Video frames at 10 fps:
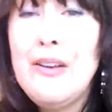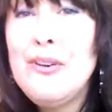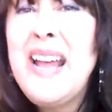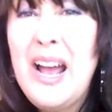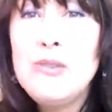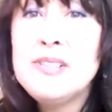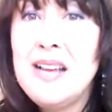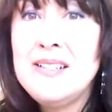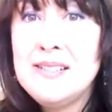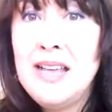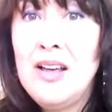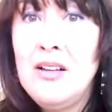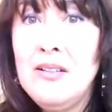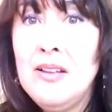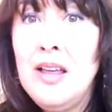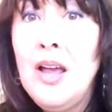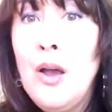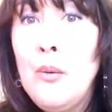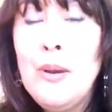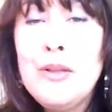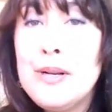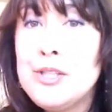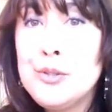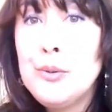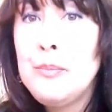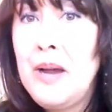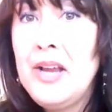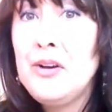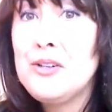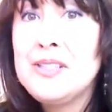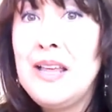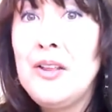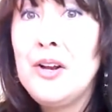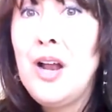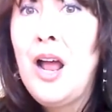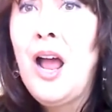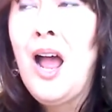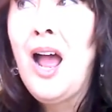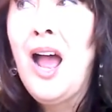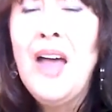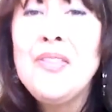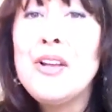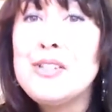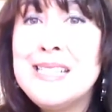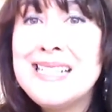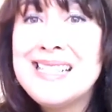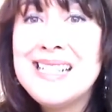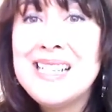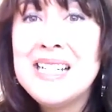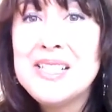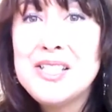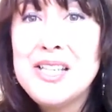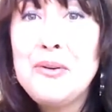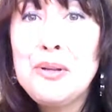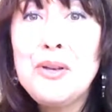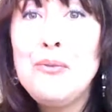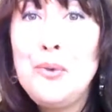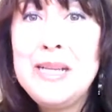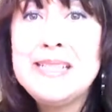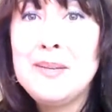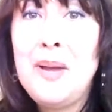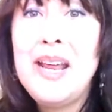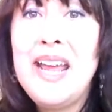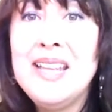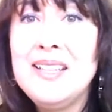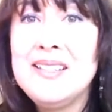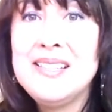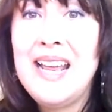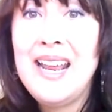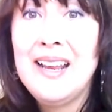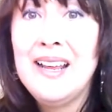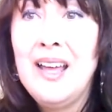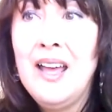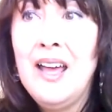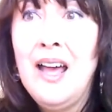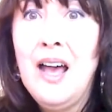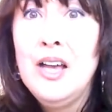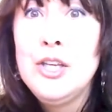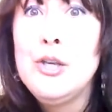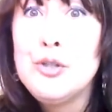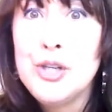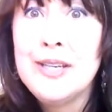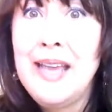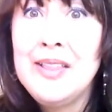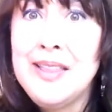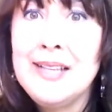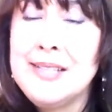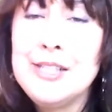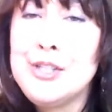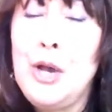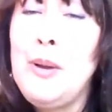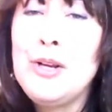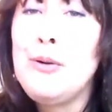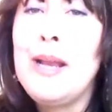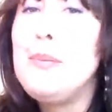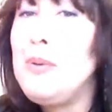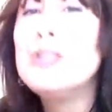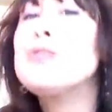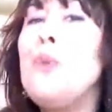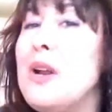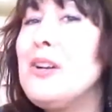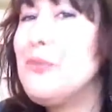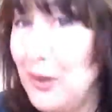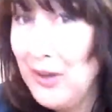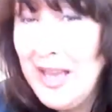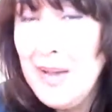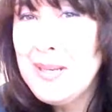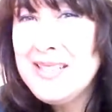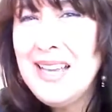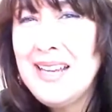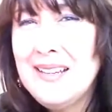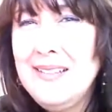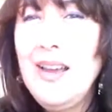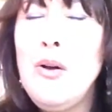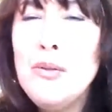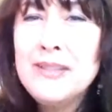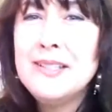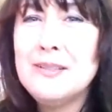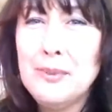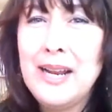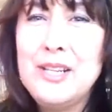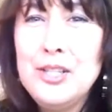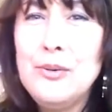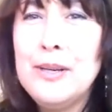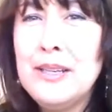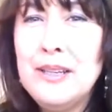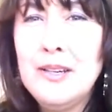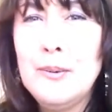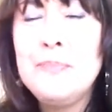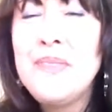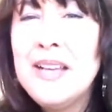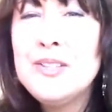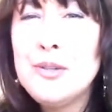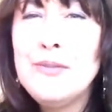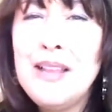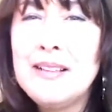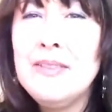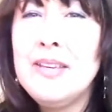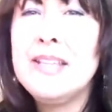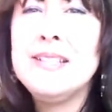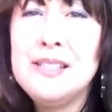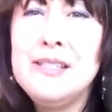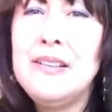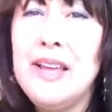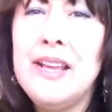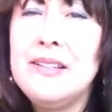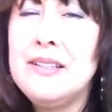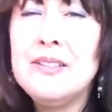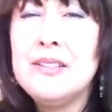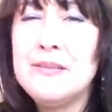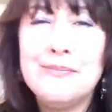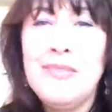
every house I sell, whether it's to a buyer or seller, there's this secret little voice in my head that's saying, you should get this, it's so incredible, it's wonderful. But it's like, no, this is what I do. And, it's sort of like living at Disneyland and just